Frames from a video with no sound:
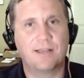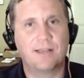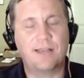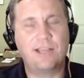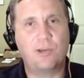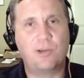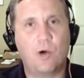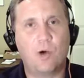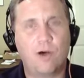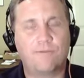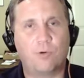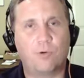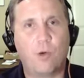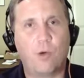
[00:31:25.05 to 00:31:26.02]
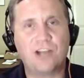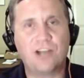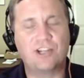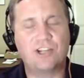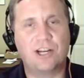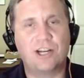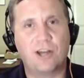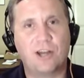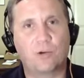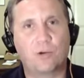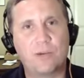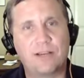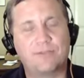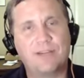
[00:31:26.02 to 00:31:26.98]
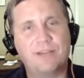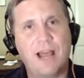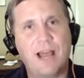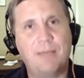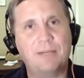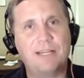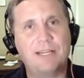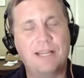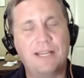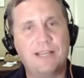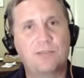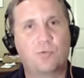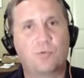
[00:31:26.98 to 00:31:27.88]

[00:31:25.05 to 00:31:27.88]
Thank you all for watching another week of Diamond Kings.